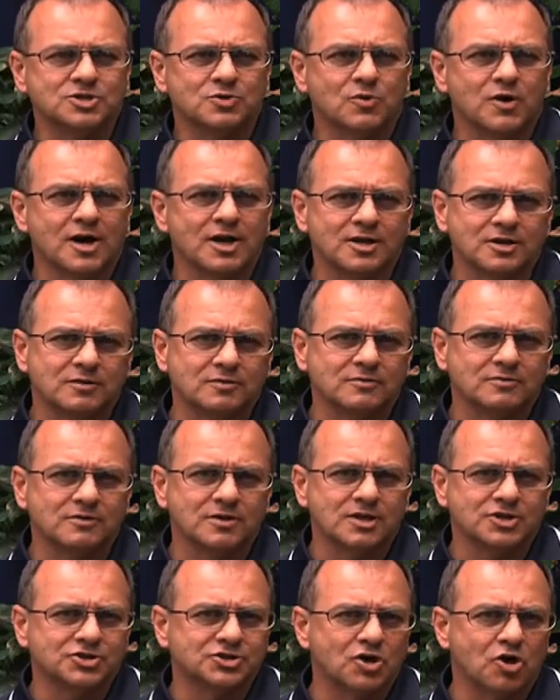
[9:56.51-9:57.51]
do I
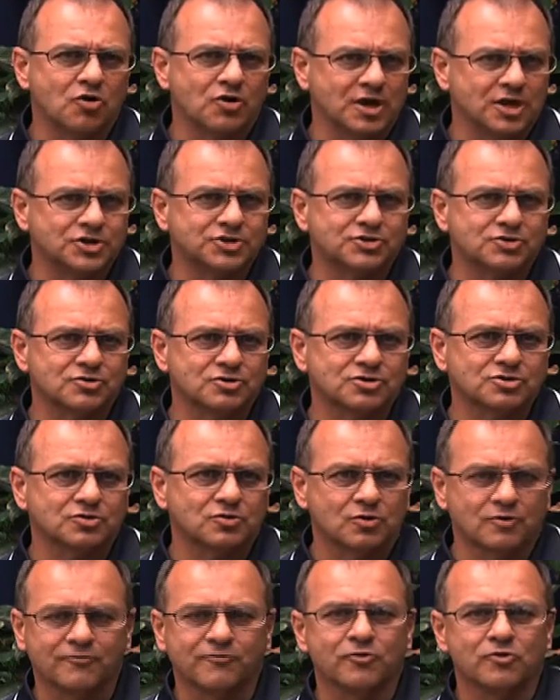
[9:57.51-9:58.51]
install inserts
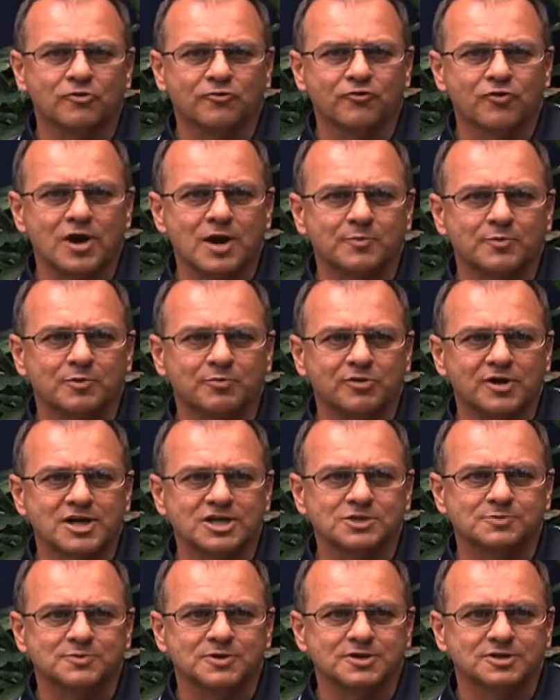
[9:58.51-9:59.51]
or full frame
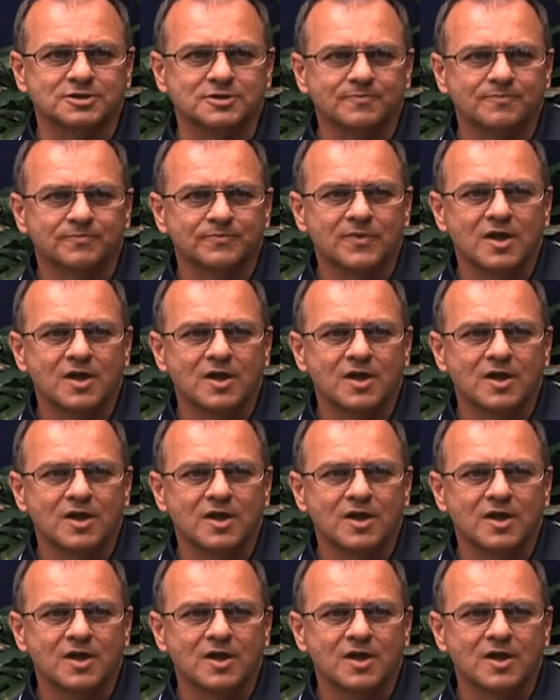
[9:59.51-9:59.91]
replacement?